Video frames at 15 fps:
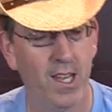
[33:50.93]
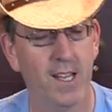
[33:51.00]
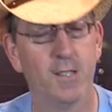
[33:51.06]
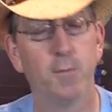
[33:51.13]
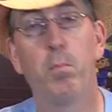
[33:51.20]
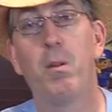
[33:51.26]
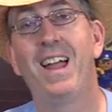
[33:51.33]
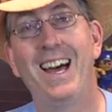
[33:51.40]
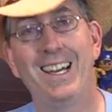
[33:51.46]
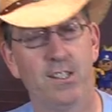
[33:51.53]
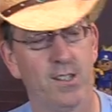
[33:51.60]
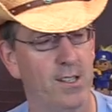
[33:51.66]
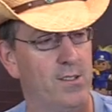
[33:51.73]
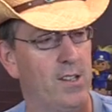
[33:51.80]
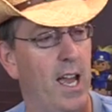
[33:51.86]
It's
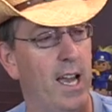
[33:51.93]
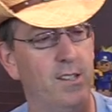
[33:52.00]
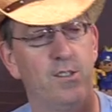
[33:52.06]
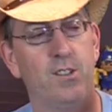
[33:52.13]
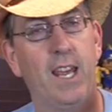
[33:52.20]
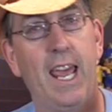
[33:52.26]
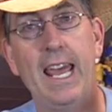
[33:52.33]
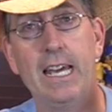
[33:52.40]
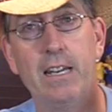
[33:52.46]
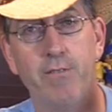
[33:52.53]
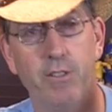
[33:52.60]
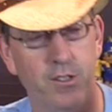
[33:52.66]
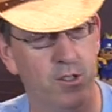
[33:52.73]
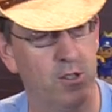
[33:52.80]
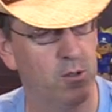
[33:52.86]
plasticized
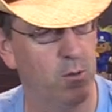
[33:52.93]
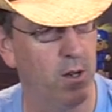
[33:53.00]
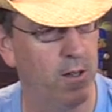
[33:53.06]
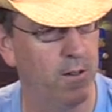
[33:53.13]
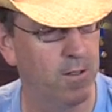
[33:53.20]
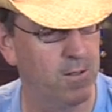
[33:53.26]
canvas is what it